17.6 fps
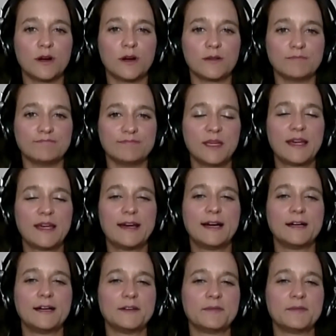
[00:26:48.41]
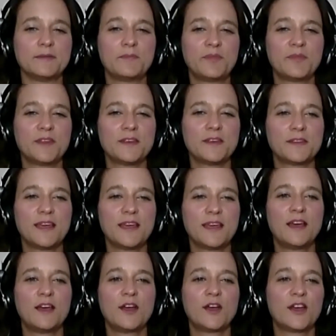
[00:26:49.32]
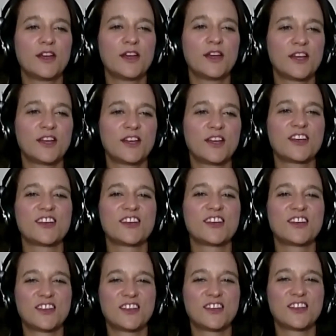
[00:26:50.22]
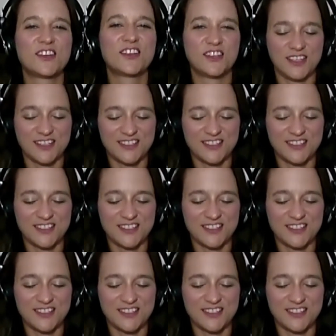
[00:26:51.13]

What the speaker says: Yeah. It's too much. It's too